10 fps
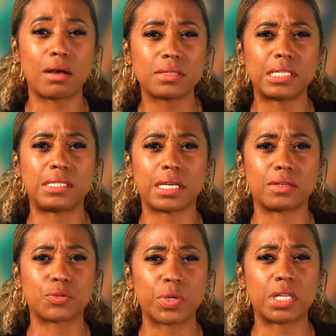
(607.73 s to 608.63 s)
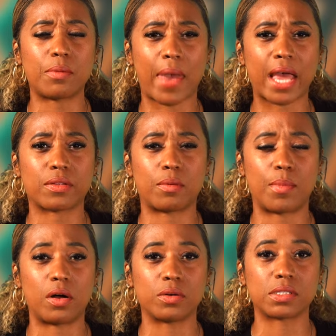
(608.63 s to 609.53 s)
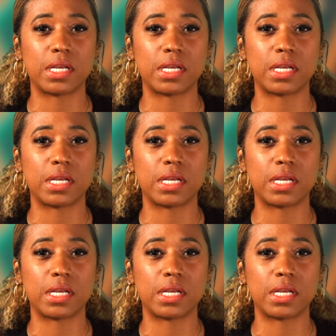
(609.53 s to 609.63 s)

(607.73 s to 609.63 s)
details really matter the most.